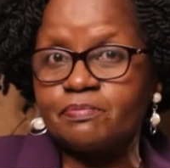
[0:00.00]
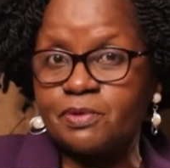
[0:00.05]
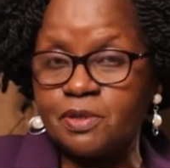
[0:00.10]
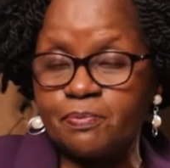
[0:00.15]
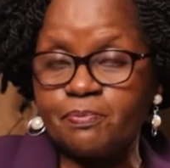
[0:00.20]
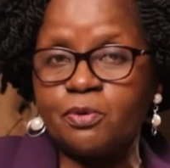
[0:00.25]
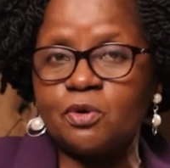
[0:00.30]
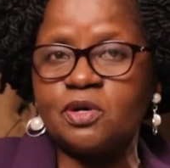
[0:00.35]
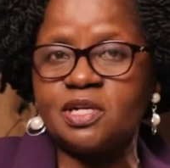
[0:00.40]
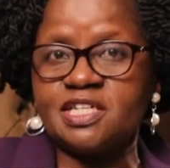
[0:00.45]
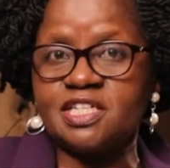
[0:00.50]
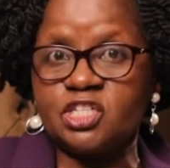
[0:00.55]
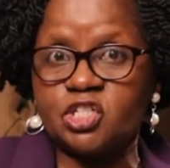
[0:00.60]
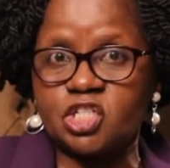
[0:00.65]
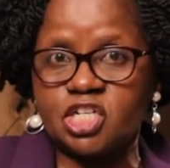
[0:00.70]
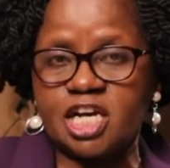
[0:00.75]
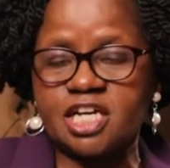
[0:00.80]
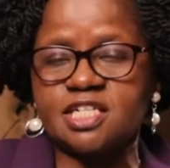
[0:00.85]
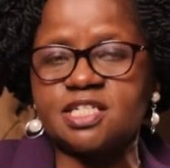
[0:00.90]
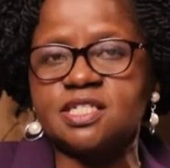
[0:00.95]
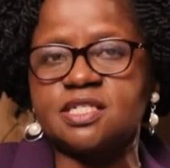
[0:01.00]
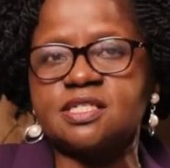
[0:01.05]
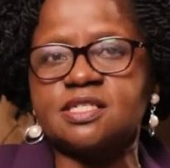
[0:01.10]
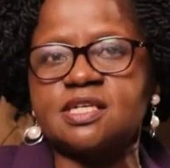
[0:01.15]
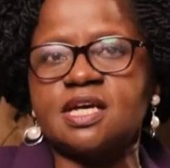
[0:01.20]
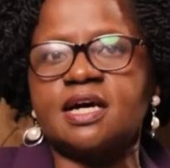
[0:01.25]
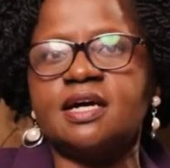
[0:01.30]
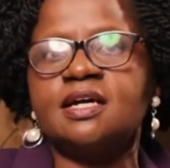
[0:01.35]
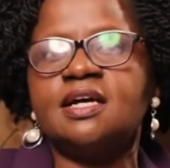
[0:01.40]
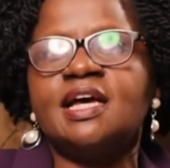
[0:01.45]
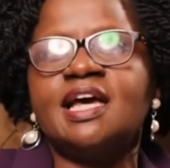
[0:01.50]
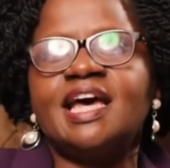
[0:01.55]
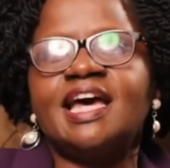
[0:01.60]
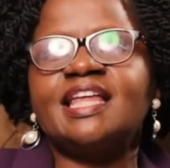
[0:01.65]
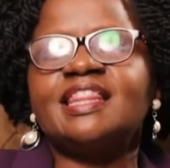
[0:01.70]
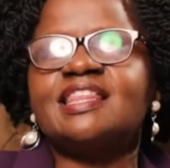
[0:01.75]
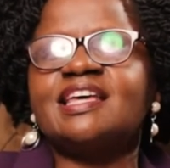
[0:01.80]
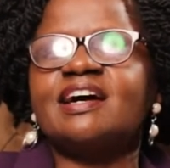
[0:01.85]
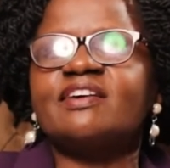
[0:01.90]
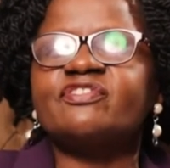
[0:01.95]
people in churches
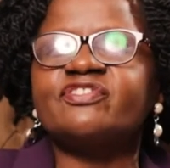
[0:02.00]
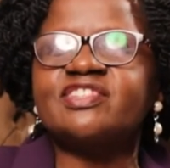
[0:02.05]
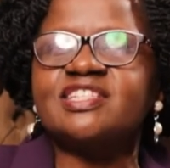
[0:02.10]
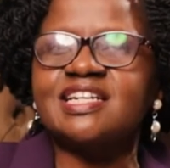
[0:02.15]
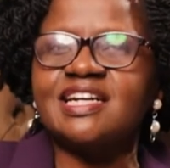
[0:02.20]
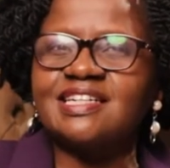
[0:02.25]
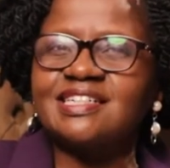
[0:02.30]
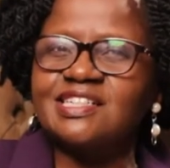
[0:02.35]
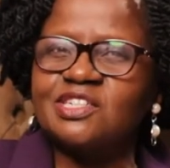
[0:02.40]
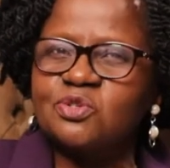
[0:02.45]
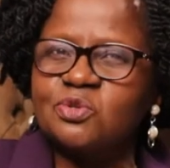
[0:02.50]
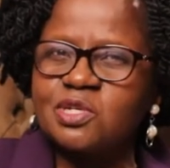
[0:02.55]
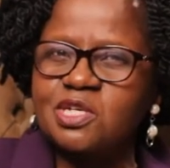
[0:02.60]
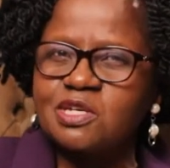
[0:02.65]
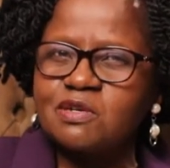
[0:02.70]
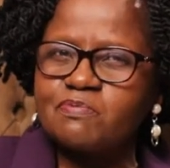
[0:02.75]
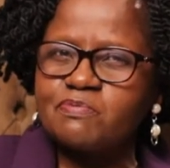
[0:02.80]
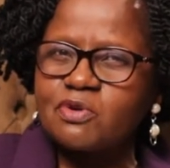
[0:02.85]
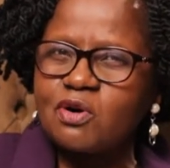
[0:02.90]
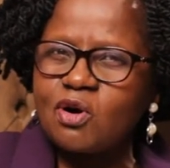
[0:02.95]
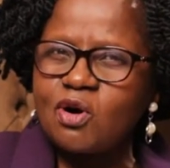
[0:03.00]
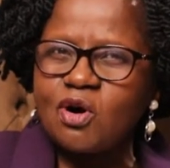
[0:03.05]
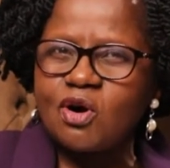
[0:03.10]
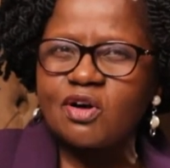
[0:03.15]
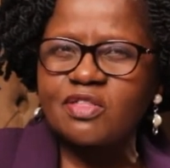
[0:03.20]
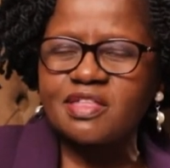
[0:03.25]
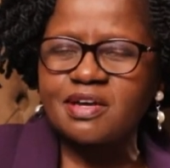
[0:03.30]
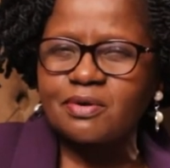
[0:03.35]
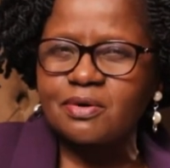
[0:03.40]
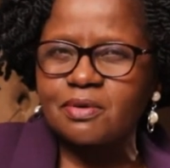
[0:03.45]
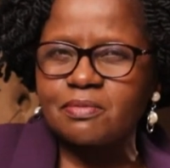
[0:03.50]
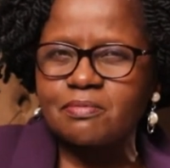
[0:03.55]
and they have tried to keep all the